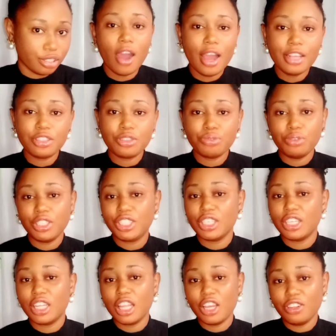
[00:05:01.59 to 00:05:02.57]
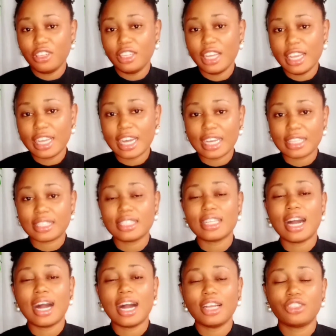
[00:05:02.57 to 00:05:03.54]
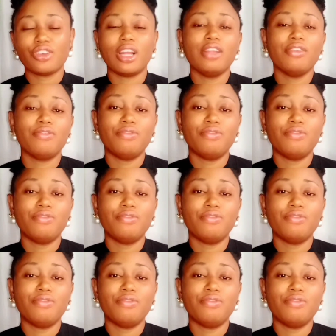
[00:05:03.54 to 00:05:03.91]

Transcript: Oils rich in linoleic acid are actually